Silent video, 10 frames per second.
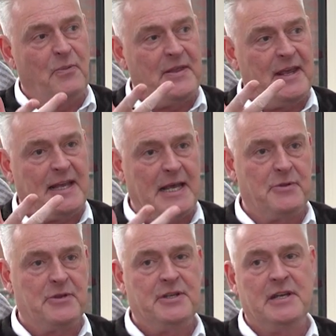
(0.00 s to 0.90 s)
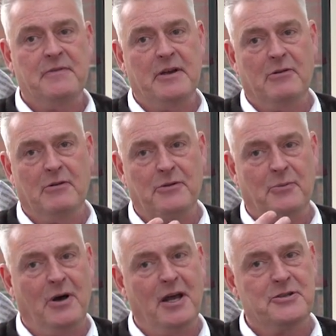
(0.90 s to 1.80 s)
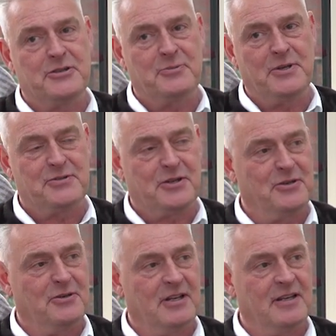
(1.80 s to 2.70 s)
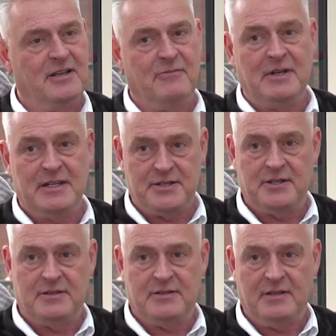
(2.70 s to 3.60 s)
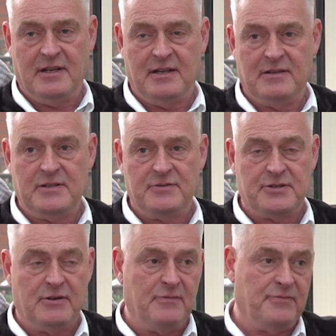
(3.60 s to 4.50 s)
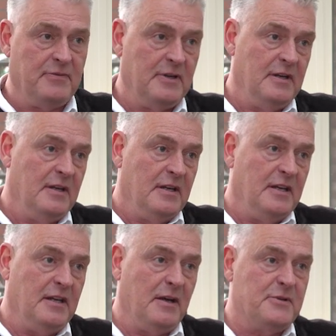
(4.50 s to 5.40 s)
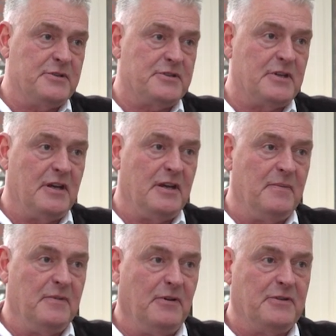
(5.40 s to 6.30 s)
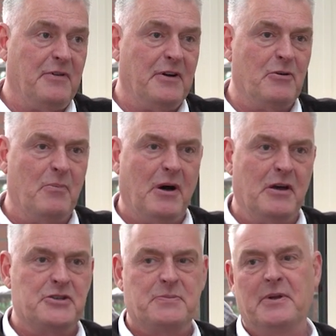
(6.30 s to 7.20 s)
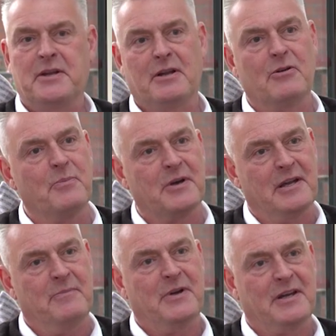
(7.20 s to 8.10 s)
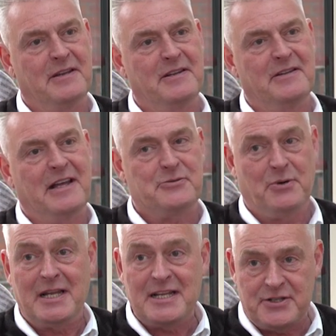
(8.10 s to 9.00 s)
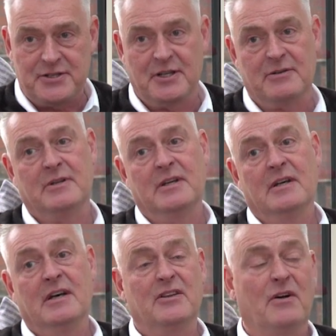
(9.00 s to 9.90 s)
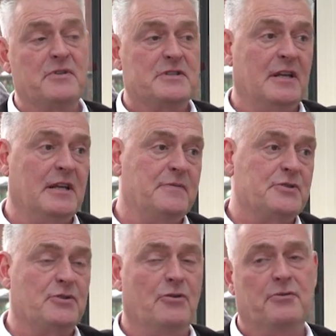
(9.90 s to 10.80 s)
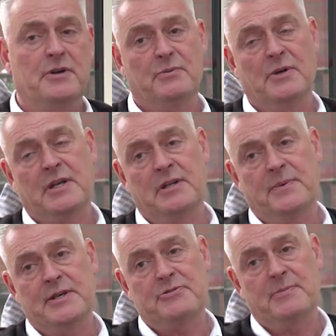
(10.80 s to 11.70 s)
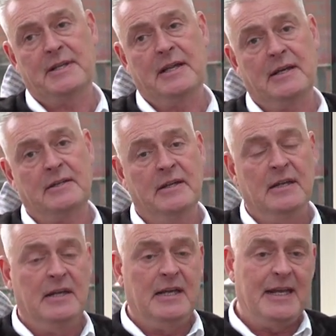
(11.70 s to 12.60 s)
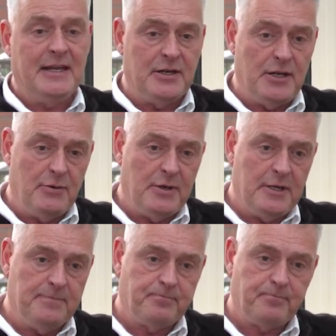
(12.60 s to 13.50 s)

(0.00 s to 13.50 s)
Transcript: When they came on the TV or on the wireless, as we used to call it, we listened, and it was sort of, it was not a very unbiased political upbringing. That's what you listened to. And obviously leaving school, going to work in the pits with my dad, in a union.